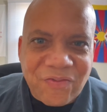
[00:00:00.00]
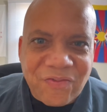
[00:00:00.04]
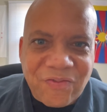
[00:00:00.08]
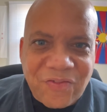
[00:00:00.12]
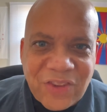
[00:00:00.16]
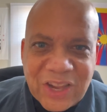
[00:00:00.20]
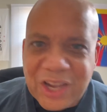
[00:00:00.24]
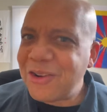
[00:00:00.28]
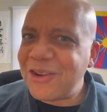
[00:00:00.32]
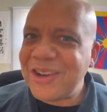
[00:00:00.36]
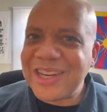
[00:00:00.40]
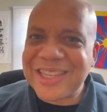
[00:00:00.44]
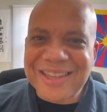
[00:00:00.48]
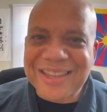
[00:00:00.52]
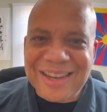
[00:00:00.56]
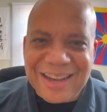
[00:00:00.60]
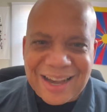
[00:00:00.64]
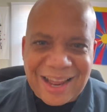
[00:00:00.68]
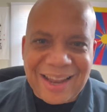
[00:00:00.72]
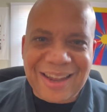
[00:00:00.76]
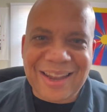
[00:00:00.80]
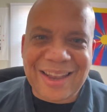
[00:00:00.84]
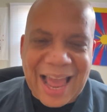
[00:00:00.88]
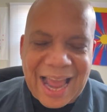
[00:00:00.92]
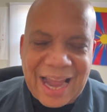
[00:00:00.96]
Fear isn't
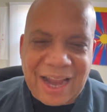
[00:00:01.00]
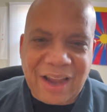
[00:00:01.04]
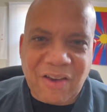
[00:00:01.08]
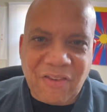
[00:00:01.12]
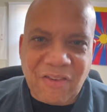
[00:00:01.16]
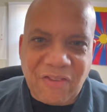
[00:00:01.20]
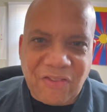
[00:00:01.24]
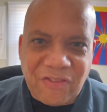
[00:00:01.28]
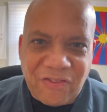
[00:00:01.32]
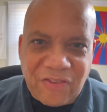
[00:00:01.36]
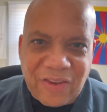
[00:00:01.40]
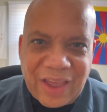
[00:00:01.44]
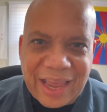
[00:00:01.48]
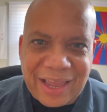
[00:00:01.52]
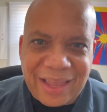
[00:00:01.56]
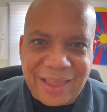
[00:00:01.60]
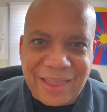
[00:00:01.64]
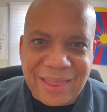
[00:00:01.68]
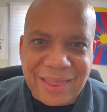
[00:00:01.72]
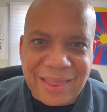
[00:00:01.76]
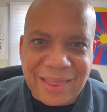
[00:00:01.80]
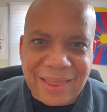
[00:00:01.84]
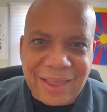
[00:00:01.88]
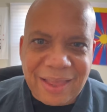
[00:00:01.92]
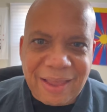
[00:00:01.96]
a lack of
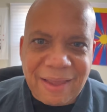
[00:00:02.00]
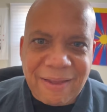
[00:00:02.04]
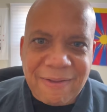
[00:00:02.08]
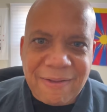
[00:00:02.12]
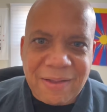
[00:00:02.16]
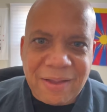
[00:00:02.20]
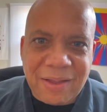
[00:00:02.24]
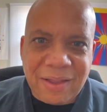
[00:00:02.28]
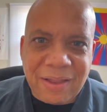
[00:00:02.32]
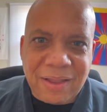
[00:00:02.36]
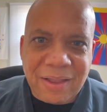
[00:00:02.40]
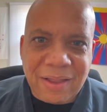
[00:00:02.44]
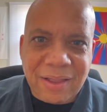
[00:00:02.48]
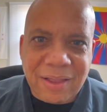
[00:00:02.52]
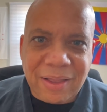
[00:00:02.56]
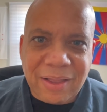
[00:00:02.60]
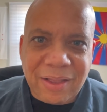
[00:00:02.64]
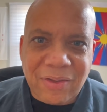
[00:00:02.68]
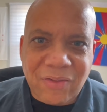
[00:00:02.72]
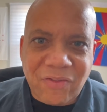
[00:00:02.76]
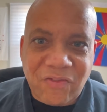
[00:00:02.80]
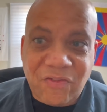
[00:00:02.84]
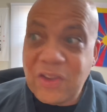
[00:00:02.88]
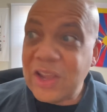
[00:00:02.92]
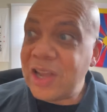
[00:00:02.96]
faith
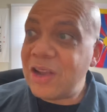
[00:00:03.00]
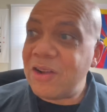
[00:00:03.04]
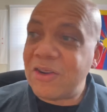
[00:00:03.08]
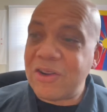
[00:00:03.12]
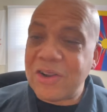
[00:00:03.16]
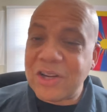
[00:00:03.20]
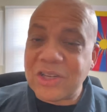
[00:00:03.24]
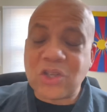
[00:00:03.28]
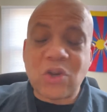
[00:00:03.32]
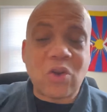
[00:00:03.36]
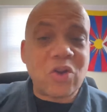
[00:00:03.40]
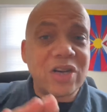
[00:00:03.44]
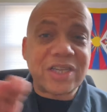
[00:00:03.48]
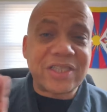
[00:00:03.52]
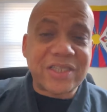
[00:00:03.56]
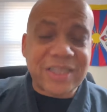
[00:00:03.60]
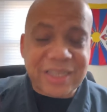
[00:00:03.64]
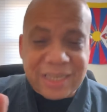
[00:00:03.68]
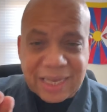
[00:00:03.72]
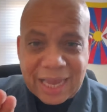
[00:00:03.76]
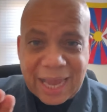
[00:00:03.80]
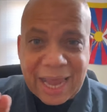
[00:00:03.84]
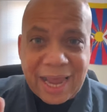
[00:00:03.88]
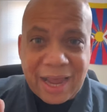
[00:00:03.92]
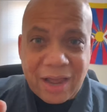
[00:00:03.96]
Fear is on a
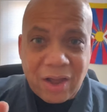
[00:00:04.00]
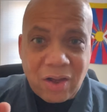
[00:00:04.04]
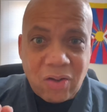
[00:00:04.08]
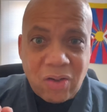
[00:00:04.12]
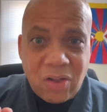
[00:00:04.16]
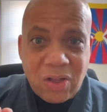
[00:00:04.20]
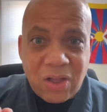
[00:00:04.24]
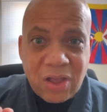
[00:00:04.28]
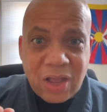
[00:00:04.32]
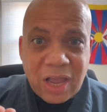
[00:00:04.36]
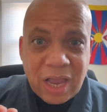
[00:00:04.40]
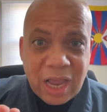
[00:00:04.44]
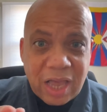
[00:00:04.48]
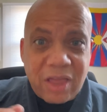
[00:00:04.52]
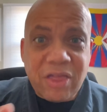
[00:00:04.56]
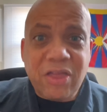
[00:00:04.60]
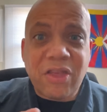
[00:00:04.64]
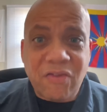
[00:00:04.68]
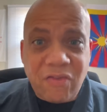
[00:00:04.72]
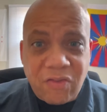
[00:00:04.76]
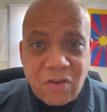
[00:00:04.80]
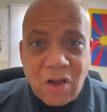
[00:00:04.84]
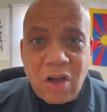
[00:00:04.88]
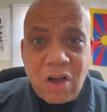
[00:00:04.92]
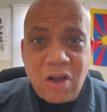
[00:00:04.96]
scale, and the
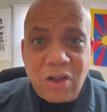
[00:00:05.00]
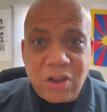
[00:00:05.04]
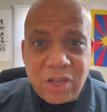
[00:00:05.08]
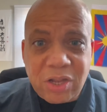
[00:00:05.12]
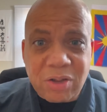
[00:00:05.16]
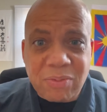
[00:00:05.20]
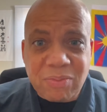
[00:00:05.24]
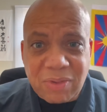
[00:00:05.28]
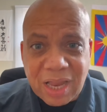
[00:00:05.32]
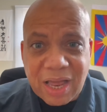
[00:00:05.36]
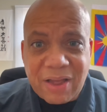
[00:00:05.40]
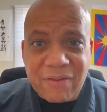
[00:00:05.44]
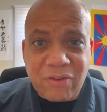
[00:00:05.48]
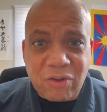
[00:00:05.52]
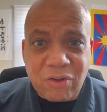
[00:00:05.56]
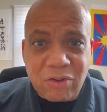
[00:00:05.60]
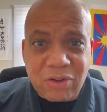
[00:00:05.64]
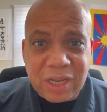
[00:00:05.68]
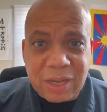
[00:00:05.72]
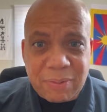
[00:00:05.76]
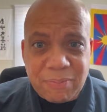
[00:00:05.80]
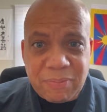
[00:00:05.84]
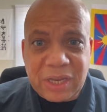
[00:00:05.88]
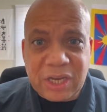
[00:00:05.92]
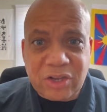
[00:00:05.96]
volume level
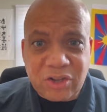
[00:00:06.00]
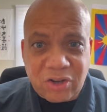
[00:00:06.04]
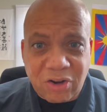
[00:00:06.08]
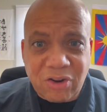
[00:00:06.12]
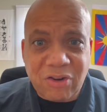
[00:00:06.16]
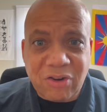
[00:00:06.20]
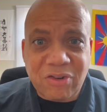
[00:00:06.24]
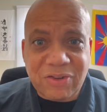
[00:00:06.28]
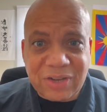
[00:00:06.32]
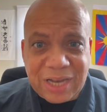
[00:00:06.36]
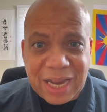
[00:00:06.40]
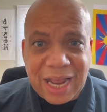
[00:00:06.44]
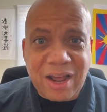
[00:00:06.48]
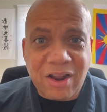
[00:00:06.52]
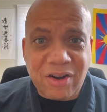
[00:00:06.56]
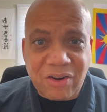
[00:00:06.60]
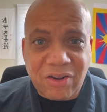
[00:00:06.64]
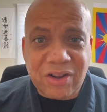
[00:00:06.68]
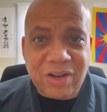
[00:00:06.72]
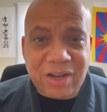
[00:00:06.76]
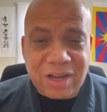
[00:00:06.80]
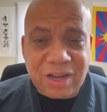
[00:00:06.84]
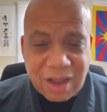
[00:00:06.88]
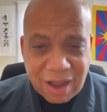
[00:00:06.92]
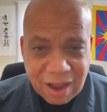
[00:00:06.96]
can be turned down
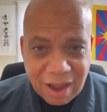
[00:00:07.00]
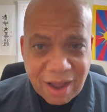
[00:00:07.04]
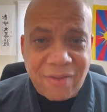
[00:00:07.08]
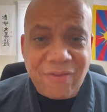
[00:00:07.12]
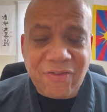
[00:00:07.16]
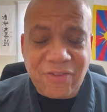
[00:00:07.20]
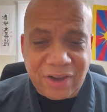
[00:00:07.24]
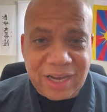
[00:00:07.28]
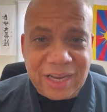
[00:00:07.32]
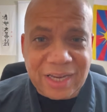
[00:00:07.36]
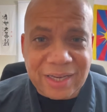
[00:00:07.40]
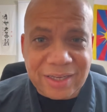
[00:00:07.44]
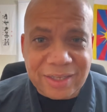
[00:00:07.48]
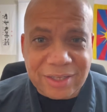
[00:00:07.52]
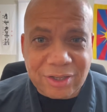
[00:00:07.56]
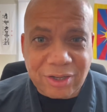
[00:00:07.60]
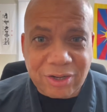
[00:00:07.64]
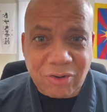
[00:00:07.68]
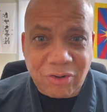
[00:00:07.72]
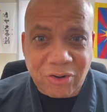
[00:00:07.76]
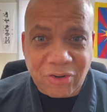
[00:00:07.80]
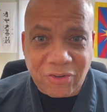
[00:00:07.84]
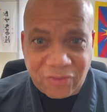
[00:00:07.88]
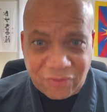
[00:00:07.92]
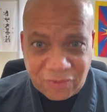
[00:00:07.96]
on confidence
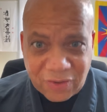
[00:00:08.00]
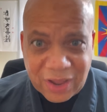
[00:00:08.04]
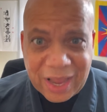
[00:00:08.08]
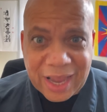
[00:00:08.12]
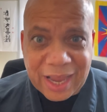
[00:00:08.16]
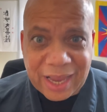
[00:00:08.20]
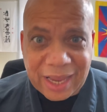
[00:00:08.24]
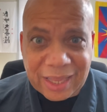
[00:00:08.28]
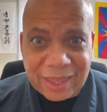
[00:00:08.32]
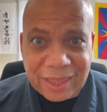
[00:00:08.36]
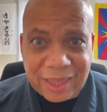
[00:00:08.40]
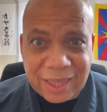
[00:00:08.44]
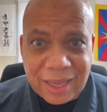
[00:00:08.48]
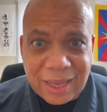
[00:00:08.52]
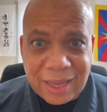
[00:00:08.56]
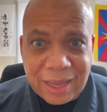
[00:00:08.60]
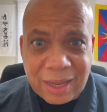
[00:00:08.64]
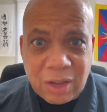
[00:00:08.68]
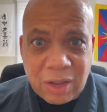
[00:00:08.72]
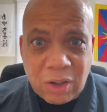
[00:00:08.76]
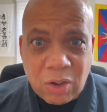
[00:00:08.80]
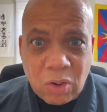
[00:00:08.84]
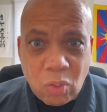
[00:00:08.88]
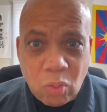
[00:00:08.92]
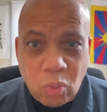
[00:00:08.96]
or faith,
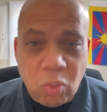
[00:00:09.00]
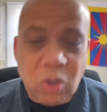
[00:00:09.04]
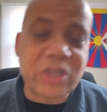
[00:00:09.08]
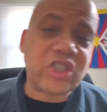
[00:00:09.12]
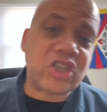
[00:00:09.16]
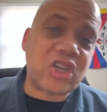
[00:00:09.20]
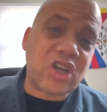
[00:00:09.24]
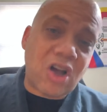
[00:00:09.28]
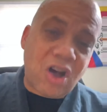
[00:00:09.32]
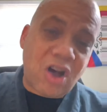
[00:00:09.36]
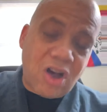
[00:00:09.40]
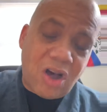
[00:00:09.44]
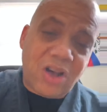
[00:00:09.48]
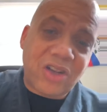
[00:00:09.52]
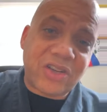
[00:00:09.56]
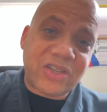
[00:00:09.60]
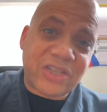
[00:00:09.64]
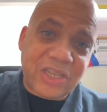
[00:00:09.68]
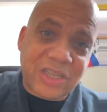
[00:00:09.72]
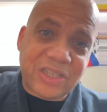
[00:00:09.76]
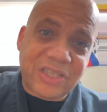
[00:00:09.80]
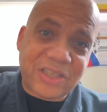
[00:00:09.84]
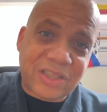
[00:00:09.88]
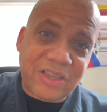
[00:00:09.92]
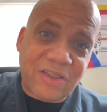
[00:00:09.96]
which
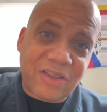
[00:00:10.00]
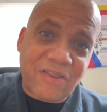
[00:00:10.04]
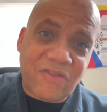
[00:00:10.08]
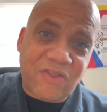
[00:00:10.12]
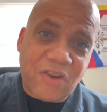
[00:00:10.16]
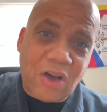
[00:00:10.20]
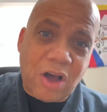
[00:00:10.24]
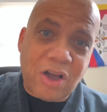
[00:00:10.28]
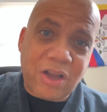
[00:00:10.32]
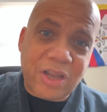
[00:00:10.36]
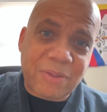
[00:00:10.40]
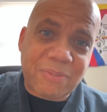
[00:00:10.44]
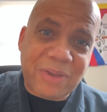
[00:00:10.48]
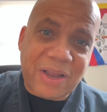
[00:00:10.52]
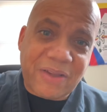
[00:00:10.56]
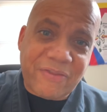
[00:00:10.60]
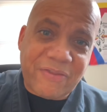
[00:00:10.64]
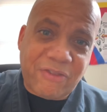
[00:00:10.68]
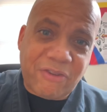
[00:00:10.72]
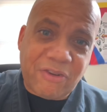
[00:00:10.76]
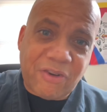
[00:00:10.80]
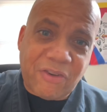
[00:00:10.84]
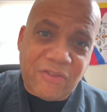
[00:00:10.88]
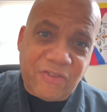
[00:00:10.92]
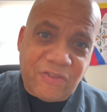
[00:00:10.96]
causes the volume
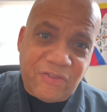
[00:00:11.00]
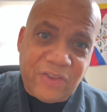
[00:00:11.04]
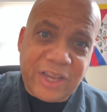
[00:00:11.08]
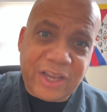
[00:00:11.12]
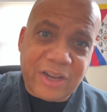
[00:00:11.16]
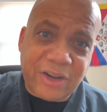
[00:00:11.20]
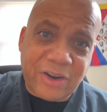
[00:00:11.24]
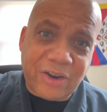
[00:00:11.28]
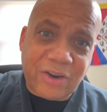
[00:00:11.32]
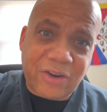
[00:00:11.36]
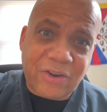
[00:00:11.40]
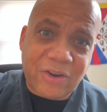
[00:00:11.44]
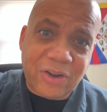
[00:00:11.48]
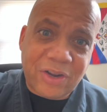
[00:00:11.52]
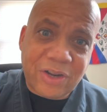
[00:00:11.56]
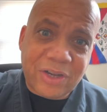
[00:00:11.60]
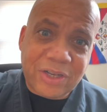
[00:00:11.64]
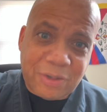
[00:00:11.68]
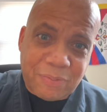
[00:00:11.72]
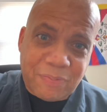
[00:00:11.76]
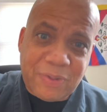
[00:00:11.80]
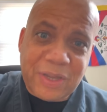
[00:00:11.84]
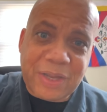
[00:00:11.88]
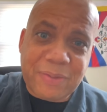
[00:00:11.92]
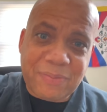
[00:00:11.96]
level of fear
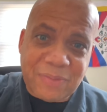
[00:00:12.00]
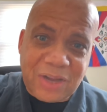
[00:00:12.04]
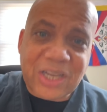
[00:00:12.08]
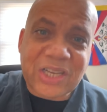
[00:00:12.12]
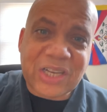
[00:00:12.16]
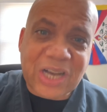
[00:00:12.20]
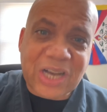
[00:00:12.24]
to be much